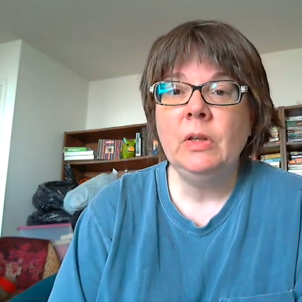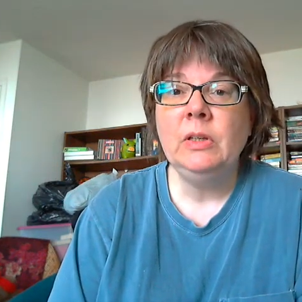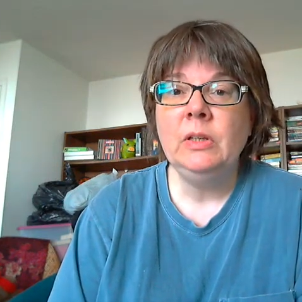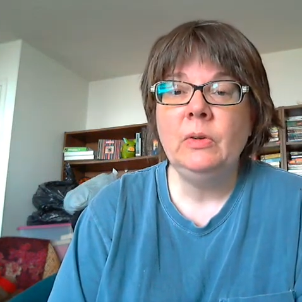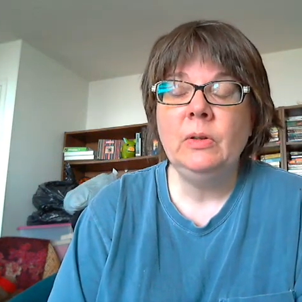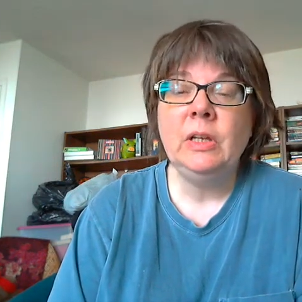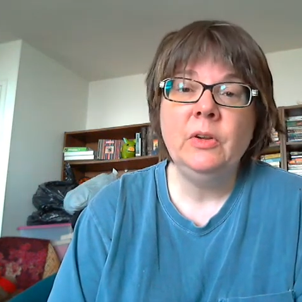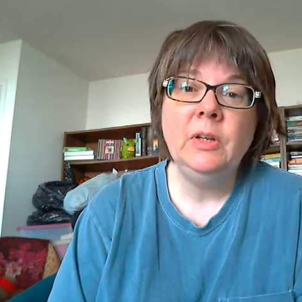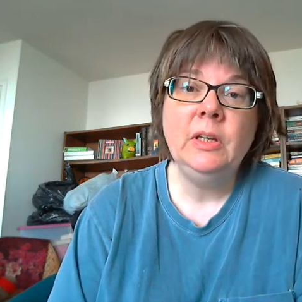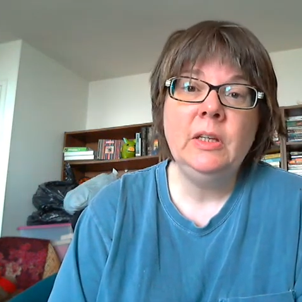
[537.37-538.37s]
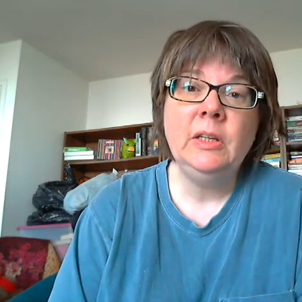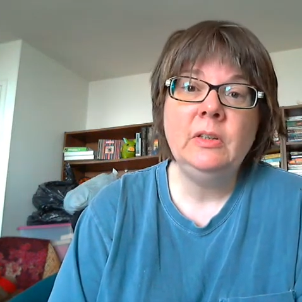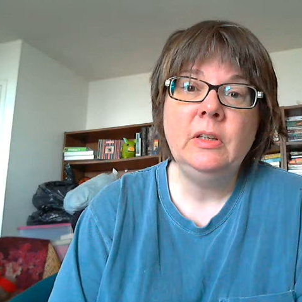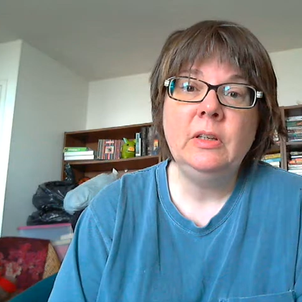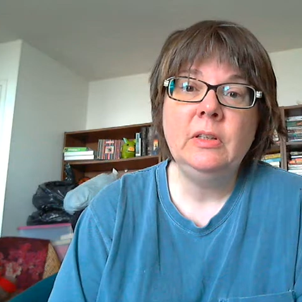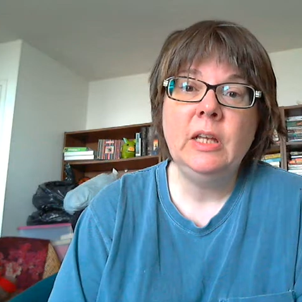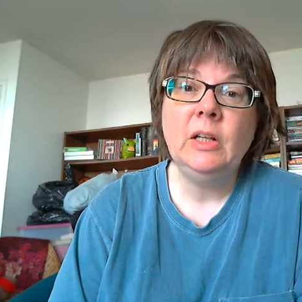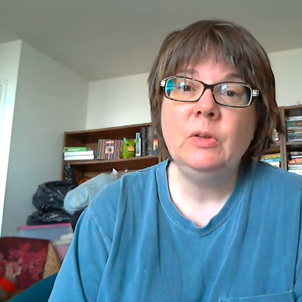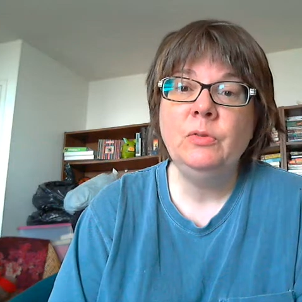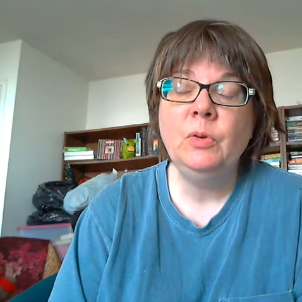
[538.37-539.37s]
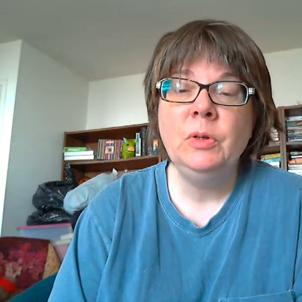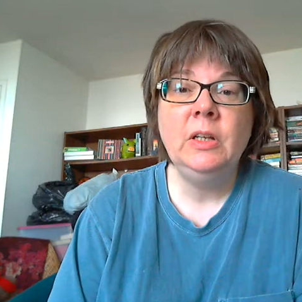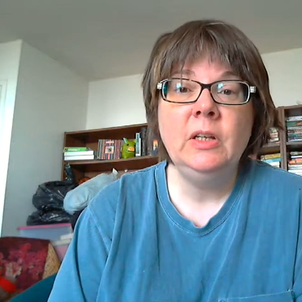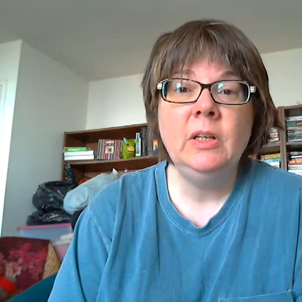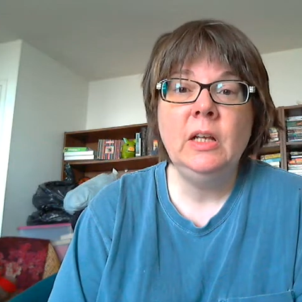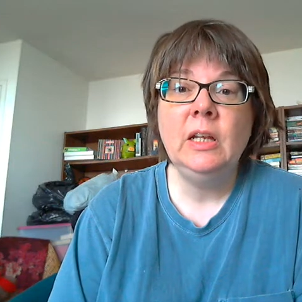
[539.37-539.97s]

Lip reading: area in California,